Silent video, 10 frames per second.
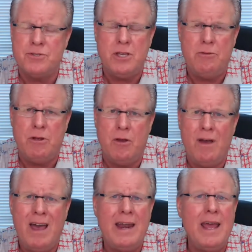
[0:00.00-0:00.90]
zero,
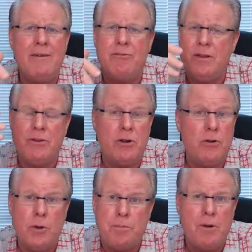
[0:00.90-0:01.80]
had ever even
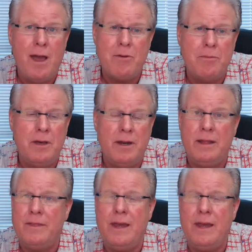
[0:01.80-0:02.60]
heard of private money.